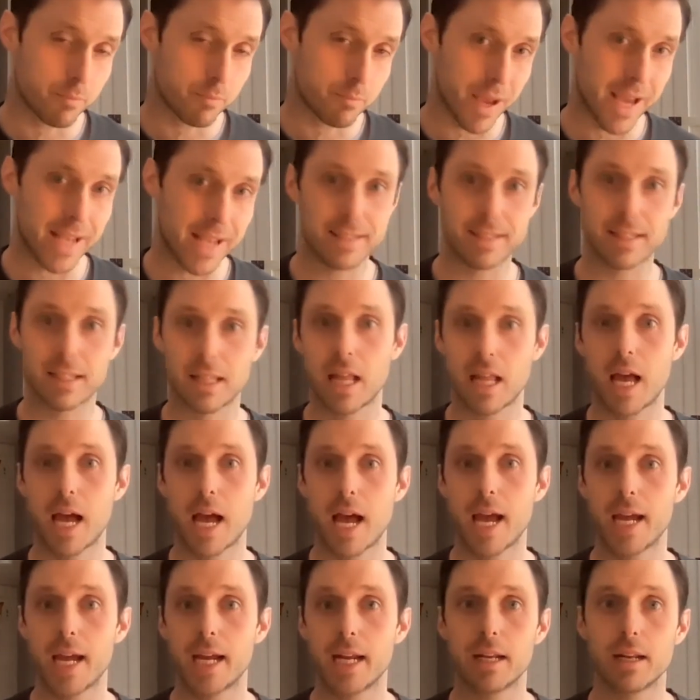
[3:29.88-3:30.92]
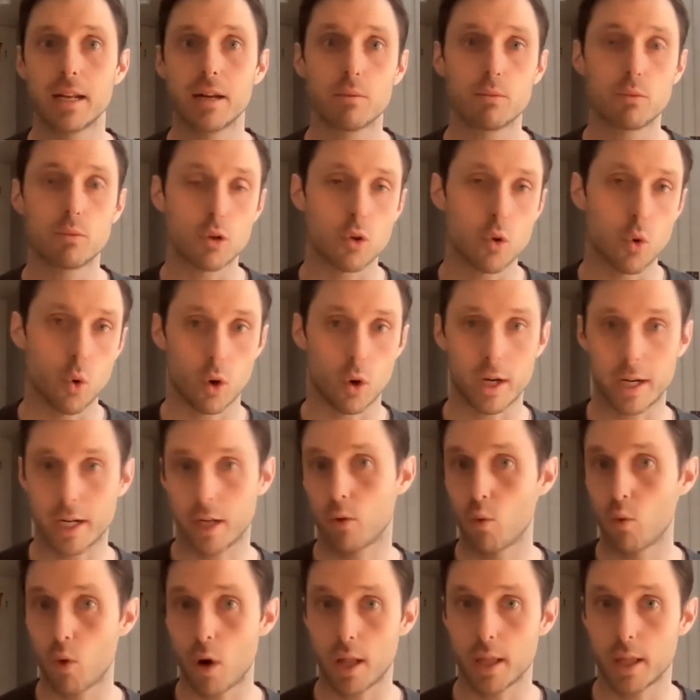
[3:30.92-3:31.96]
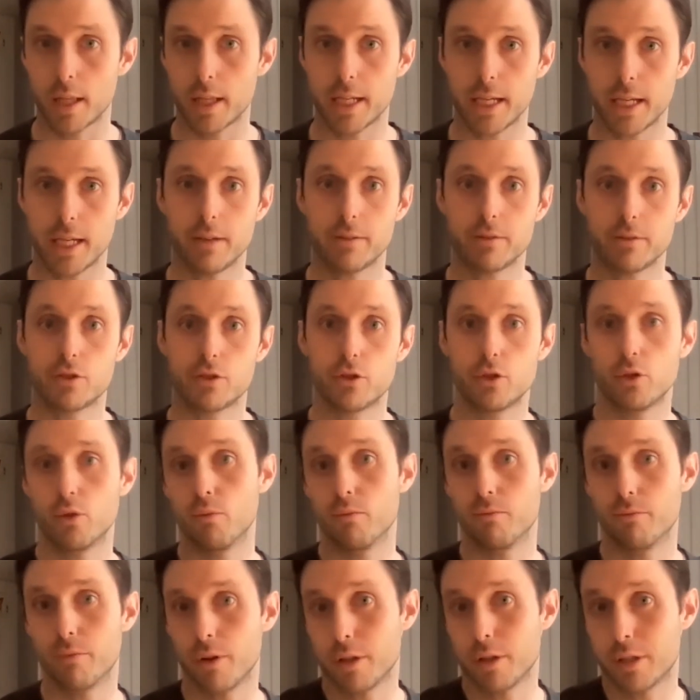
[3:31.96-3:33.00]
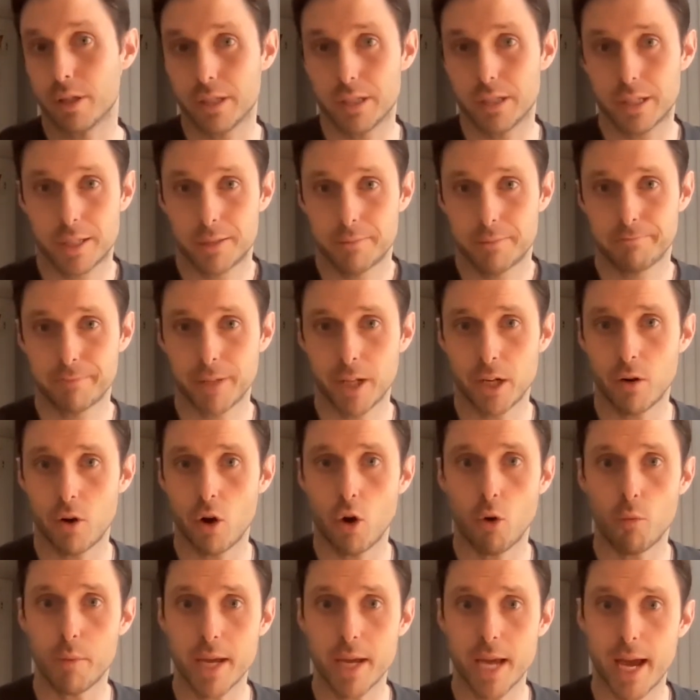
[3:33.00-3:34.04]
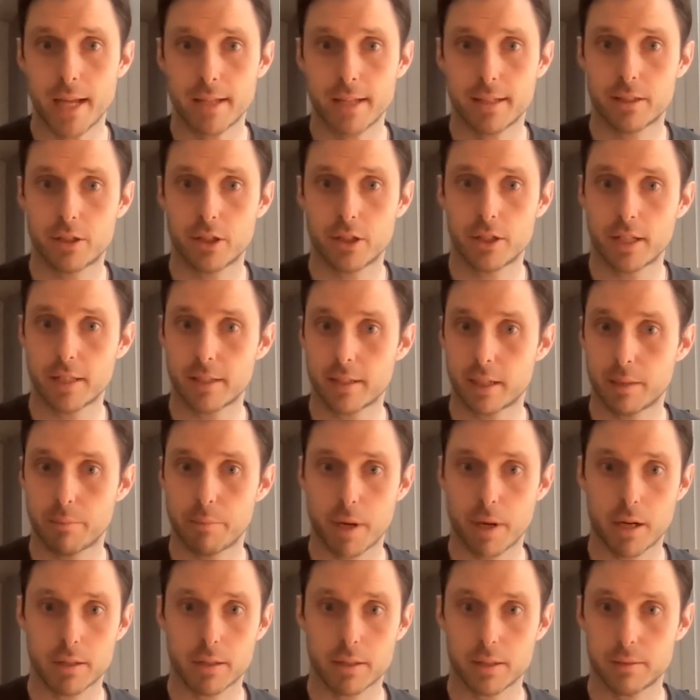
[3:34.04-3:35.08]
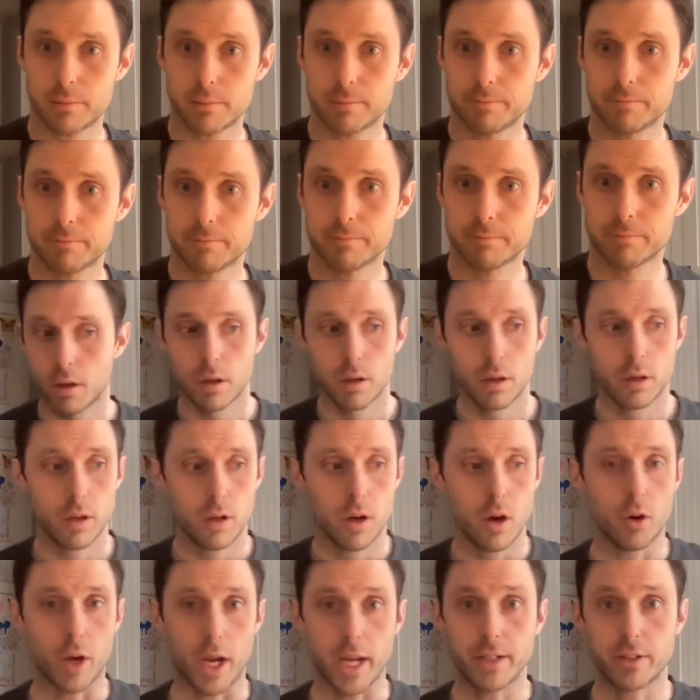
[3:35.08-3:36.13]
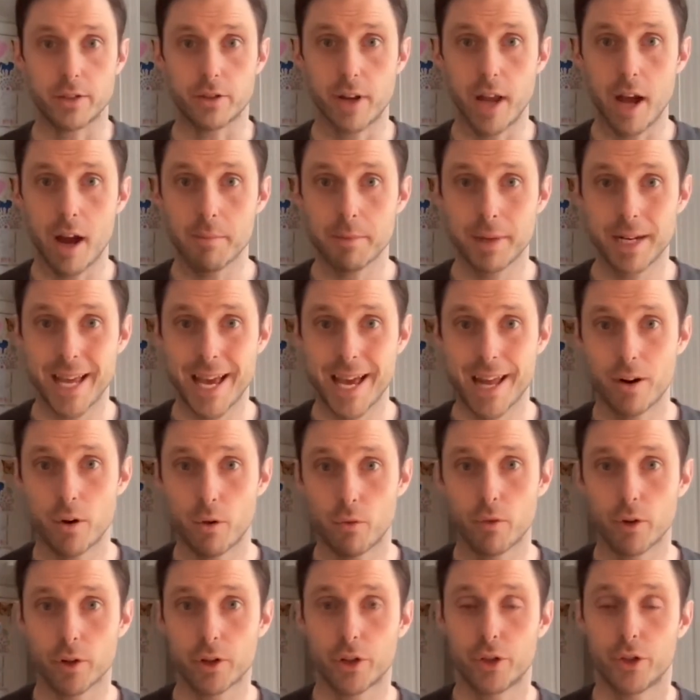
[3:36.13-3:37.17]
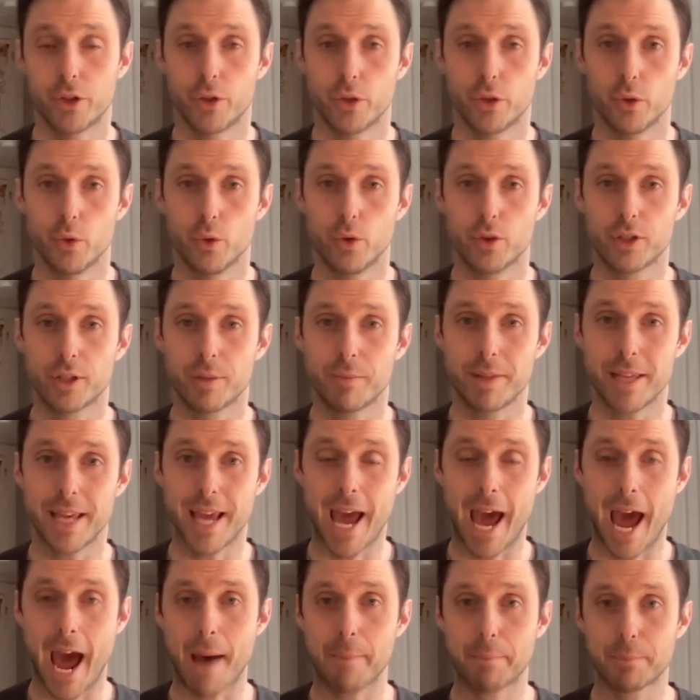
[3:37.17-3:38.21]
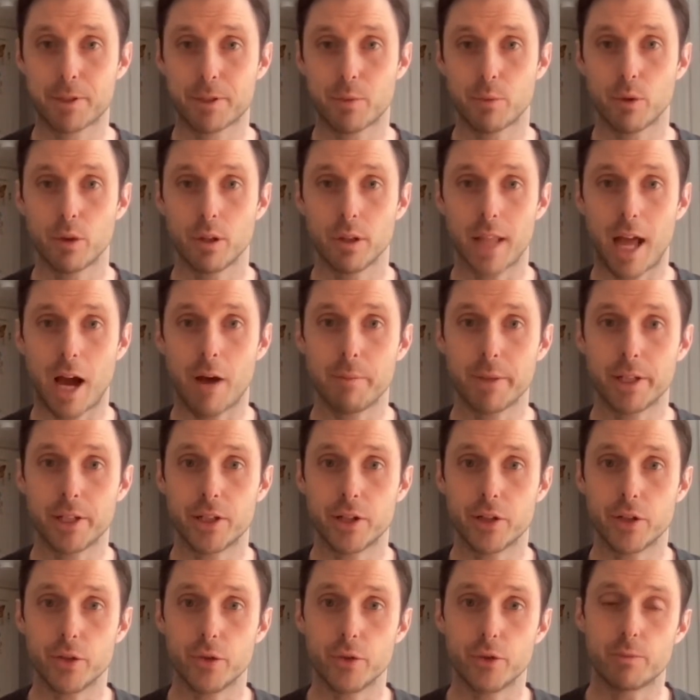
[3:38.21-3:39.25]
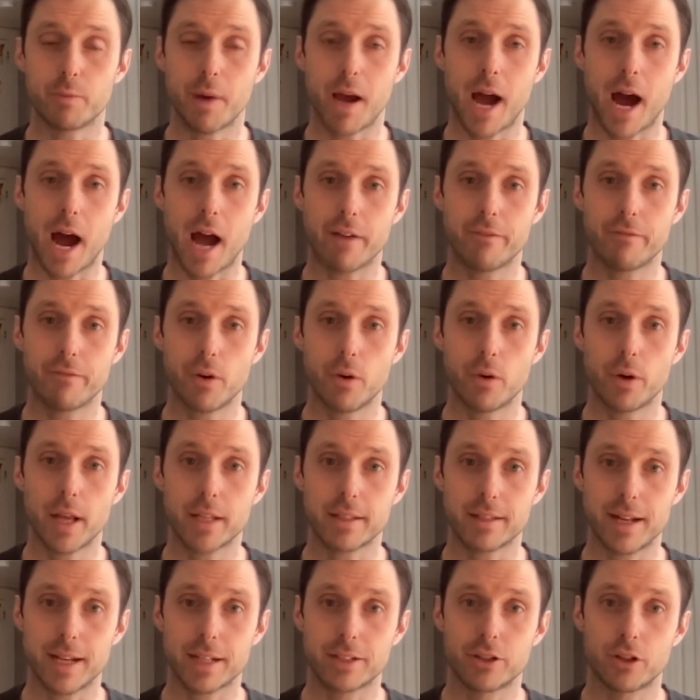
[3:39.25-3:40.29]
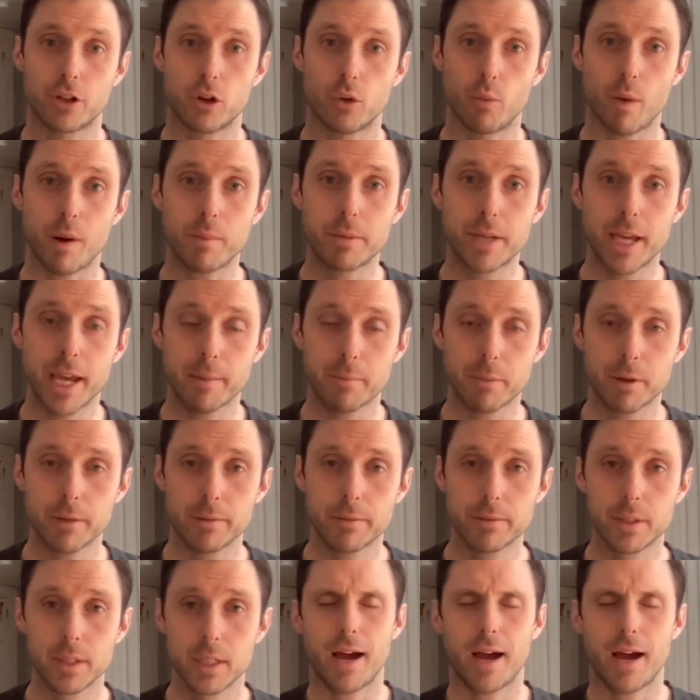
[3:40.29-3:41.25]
baseline recording quality, Zoom versus, you know, OBS, just as a comparison. Okay, so now I'm gonna head over to some of the apps that will allow me to use my iPhone as an external web camera.